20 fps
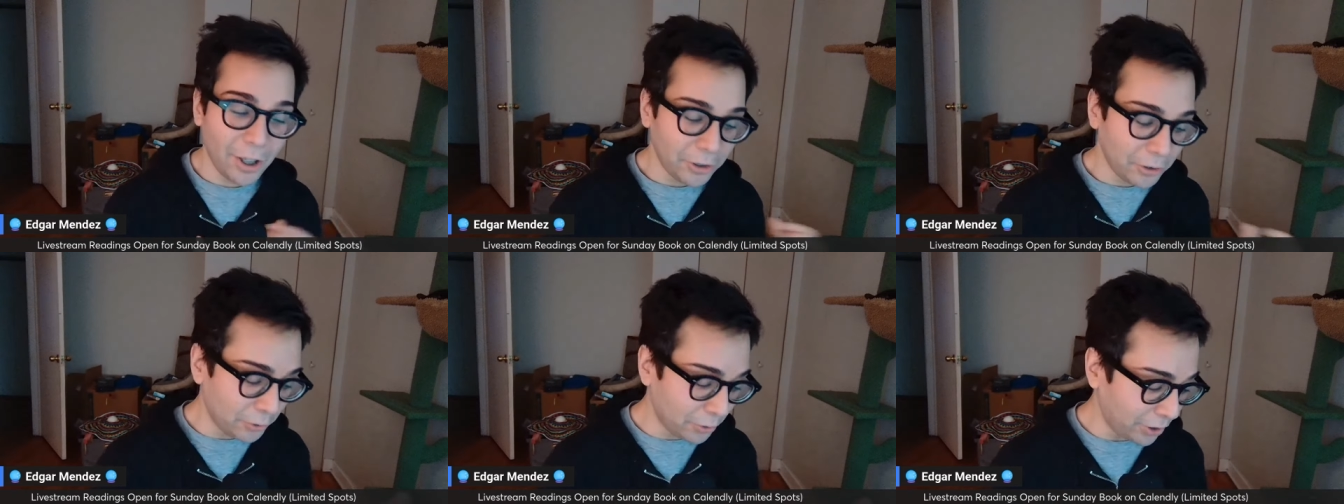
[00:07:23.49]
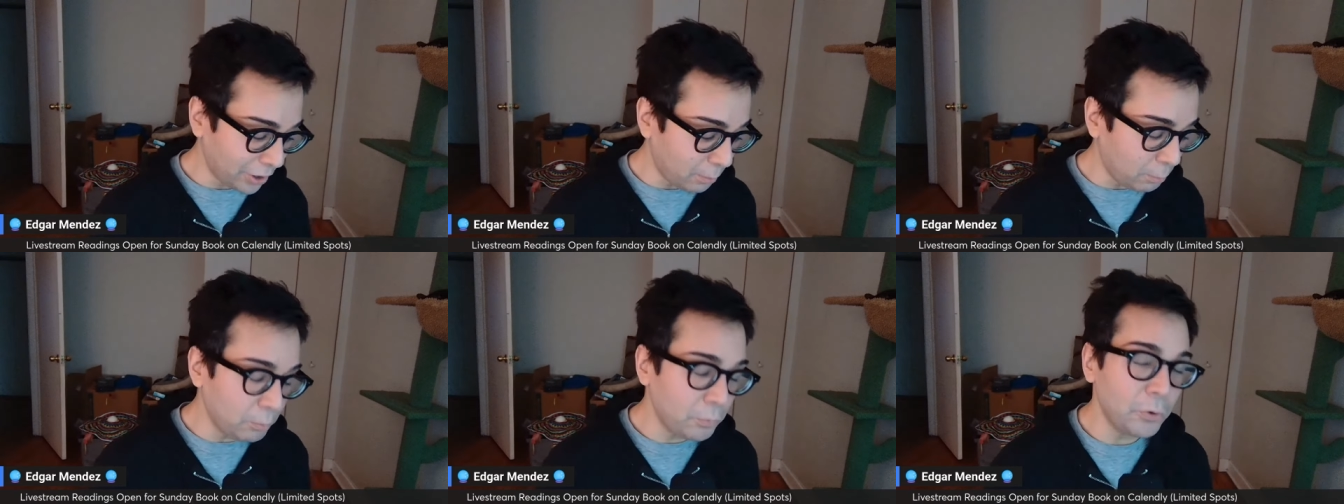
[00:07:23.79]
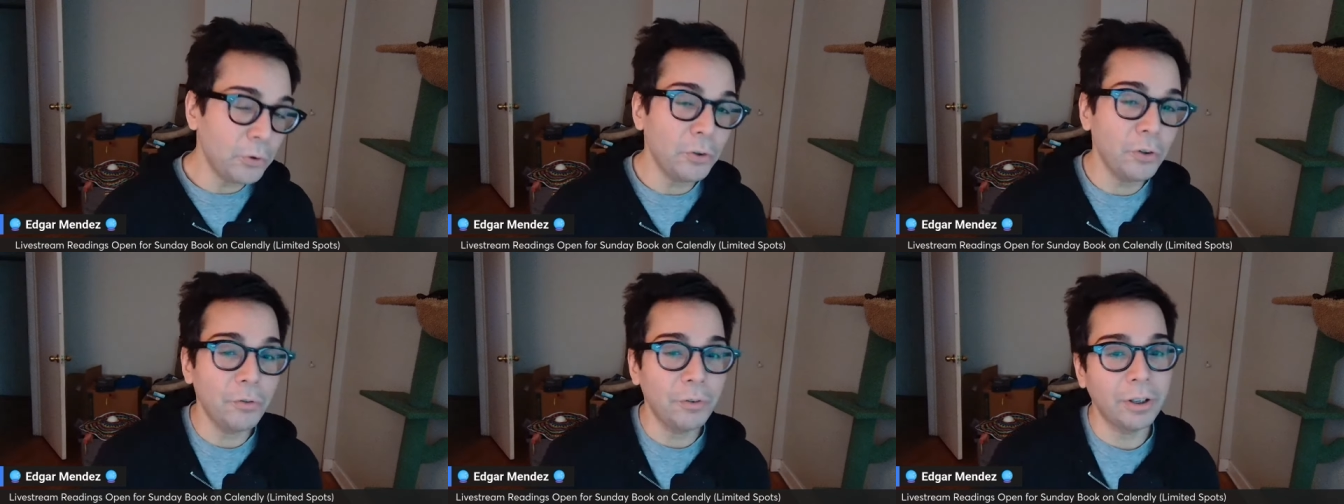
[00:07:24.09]
you're gonna
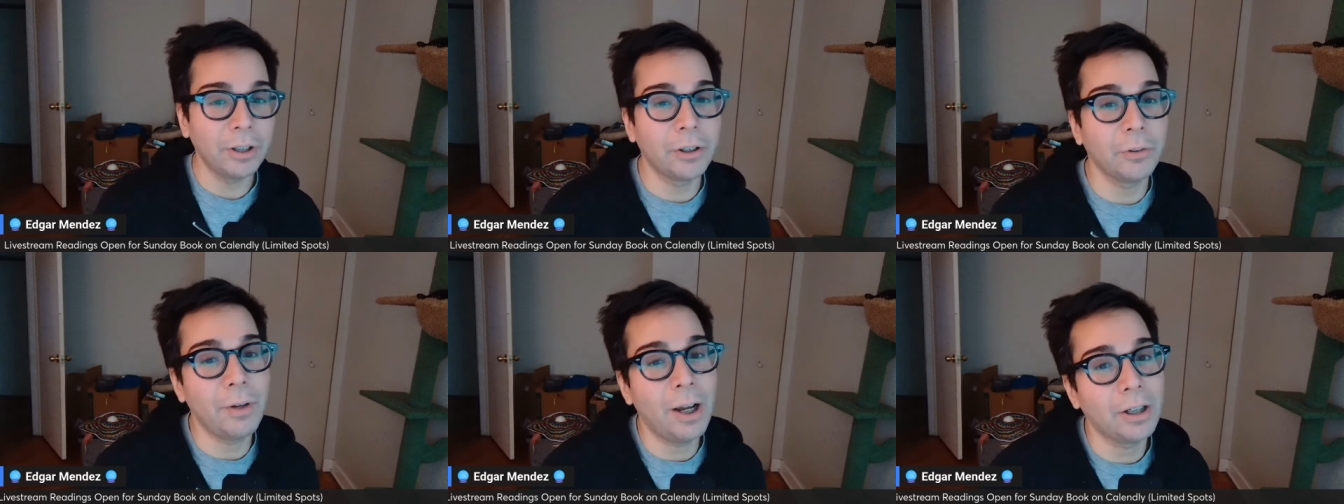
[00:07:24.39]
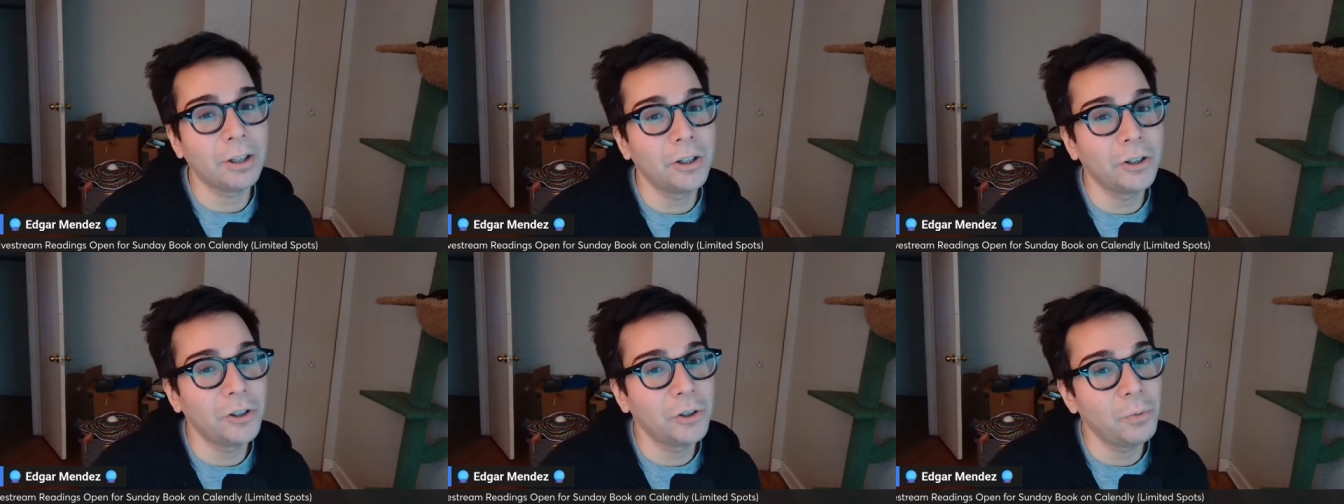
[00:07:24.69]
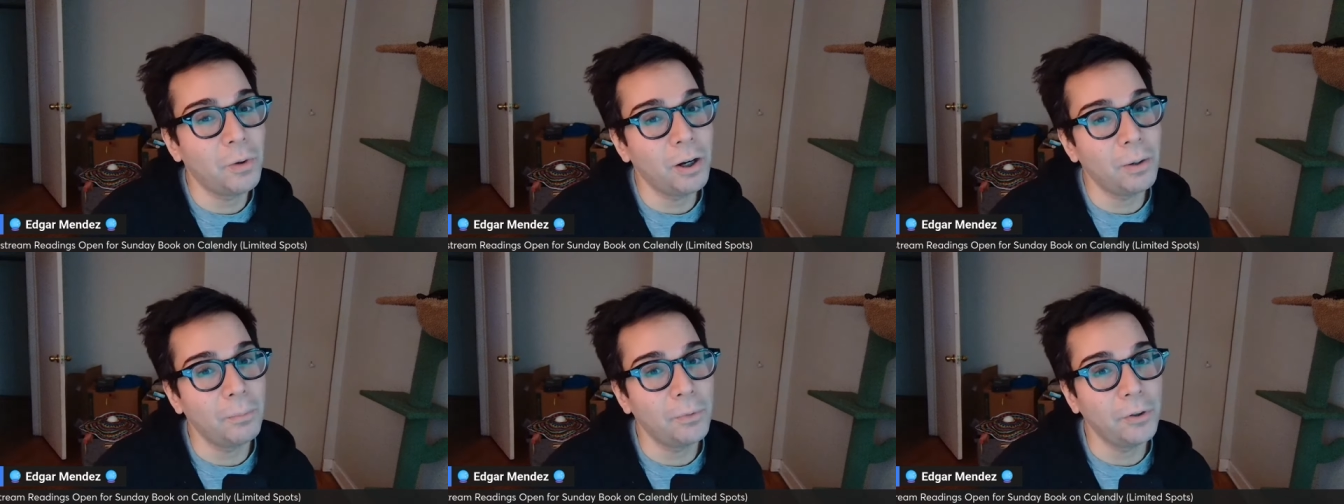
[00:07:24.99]
move in directions you
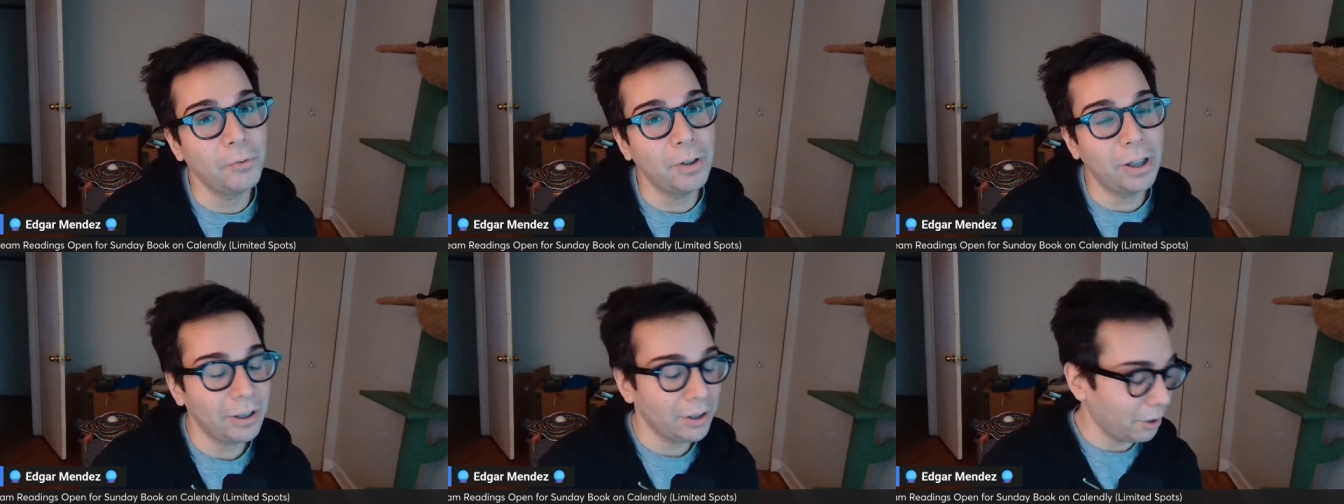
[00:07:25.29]
wanna move in.